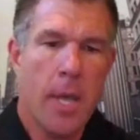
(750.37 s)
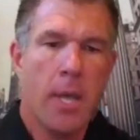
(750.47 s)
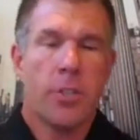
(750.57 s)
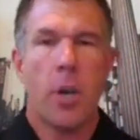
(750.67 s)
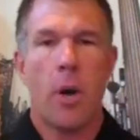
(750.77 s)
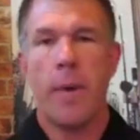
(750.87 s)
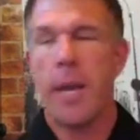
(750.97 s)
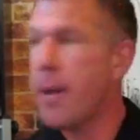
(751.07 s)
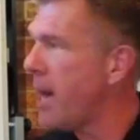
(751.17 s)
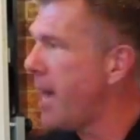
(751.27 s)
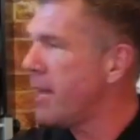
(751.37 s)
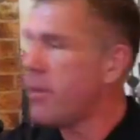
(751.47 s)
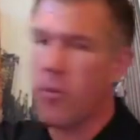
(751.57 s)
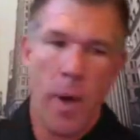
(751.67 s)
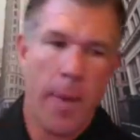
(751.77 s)
So, and I got
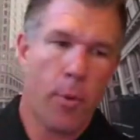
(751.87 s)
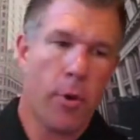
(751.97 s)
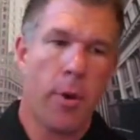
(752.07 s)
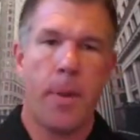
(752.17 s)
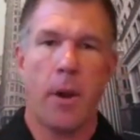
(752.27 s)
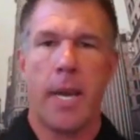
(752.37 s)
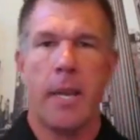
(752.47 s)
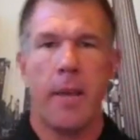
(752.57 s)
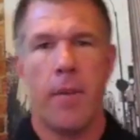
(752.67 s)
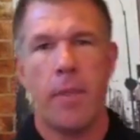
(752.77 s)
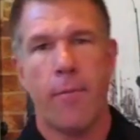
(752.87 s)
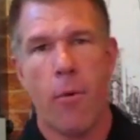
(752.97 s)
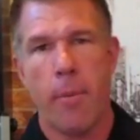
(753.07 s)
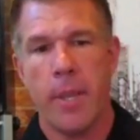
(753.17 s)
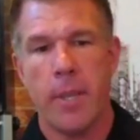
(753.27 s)
this whiteboard up here. I can give you the
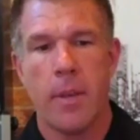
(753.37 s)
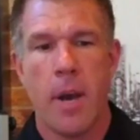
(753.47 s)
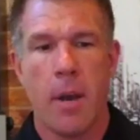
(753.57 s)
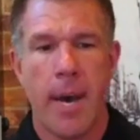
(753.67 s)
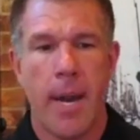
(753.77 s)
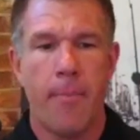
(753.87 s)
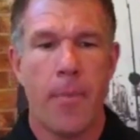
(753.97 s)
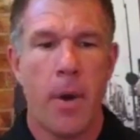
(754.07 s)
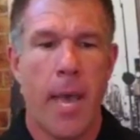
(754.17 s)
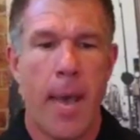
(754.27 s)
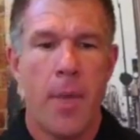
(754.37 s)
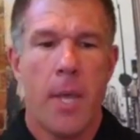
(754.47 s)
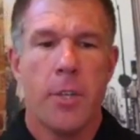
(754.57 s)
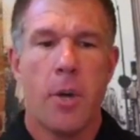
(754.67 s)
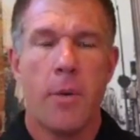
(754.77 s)
formula and talk about it. Okay,
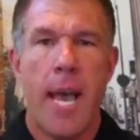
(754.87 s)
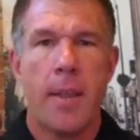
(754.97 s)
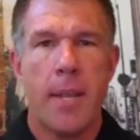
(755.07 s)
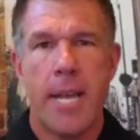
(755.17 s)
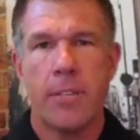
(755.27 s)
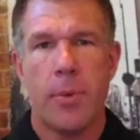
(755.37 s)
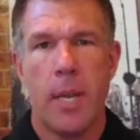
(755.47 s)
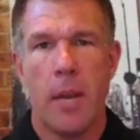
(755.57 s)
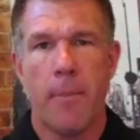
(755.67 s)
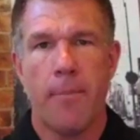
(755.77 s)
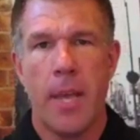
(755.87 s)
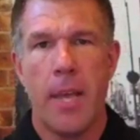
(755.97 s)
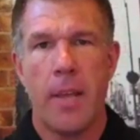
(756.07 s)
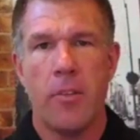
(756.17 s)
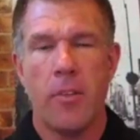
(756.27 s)
so now the next one here
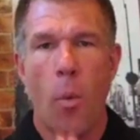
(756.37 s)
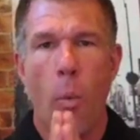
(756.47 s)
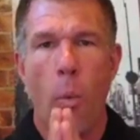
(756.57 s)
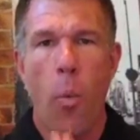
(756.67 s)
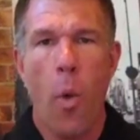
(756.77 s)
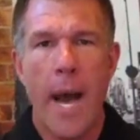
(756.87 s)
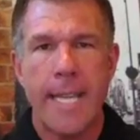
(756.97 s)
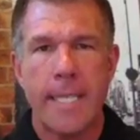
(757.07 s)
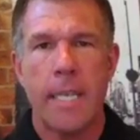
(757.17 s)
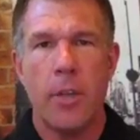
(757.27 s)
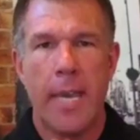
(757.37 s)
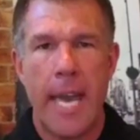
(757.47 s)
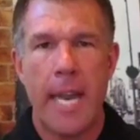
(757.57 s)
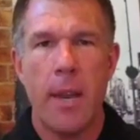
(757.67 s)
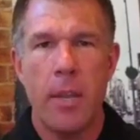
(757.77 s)
is what you
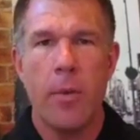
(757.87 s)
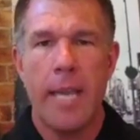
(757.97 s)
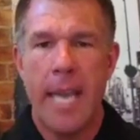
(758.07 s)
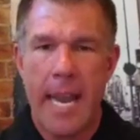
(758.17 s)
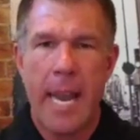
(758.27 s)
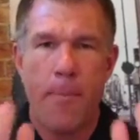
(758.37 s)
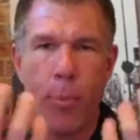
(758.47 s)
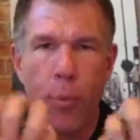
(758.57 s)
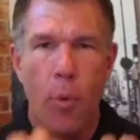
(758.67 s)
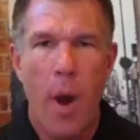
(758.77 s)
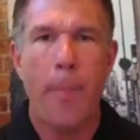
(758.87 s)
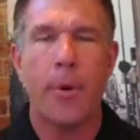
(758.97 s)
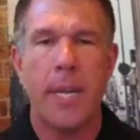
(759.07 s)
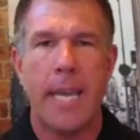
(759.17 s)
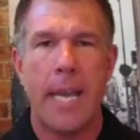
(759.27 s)
get a
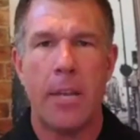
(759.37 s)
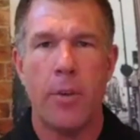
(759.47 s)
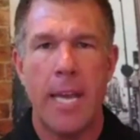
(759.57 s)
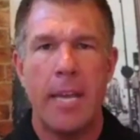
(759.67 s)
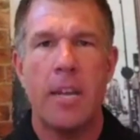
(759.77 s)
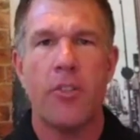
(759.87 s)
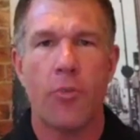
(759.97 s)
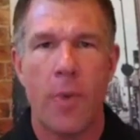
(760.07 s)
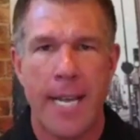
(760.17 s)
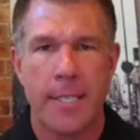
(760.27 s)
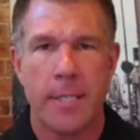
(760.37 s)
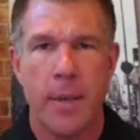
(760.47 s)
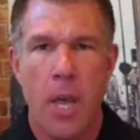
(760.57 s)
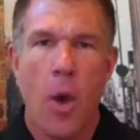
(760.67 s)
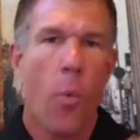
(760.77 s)
property in. You get an address,
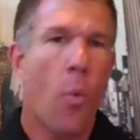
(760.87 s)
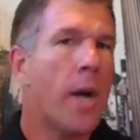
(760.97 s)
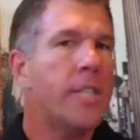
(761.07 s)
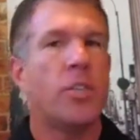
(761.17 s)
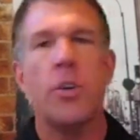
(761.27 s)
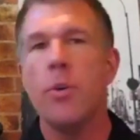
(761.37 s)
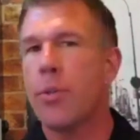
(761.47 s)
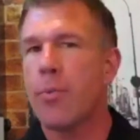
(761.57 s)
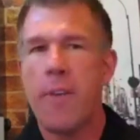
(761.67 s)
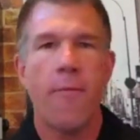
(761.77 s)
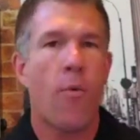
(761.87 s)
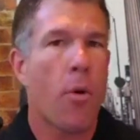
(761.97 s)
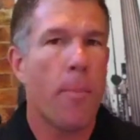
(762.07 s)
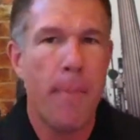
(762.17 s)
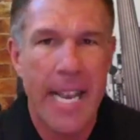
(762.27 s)

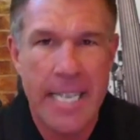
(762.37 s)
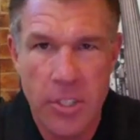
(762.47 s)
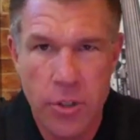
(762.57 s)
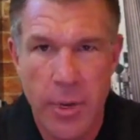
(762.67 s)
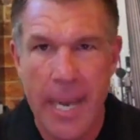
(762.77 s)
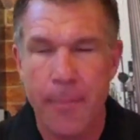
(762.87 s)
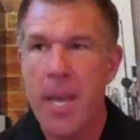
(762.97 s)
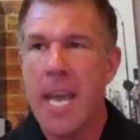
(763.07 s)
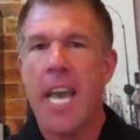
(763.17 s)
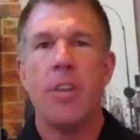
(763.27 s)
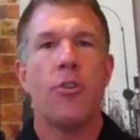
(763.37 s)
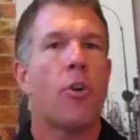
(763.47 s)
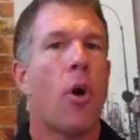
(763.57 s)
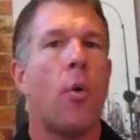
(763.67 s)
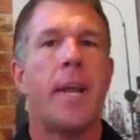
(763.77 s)
1234 Main Street. And you're
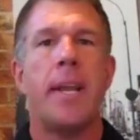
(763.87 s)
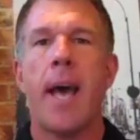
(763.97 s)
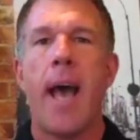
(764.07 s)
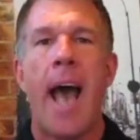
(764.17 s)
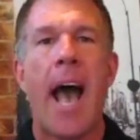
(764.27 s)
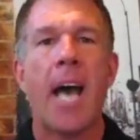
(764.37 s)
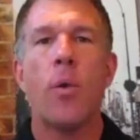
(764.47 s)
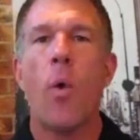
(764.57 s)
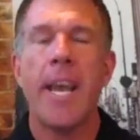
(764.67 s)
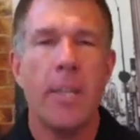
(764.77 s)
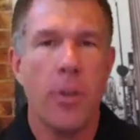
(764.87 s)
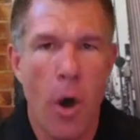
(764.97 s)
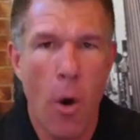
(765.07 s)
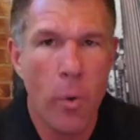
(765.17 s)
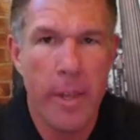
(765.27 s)
going, how do I
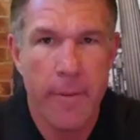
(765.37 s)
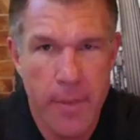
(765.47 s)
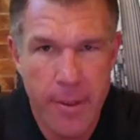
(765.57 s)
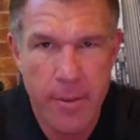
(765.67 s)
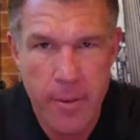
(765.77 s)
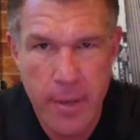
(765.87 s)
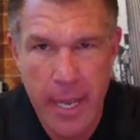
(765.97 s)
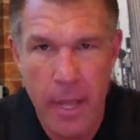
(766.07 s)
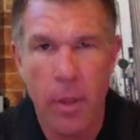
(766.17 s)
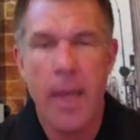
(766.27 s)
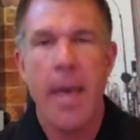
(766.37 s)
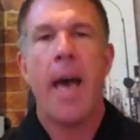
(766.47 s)
know if this is a deal?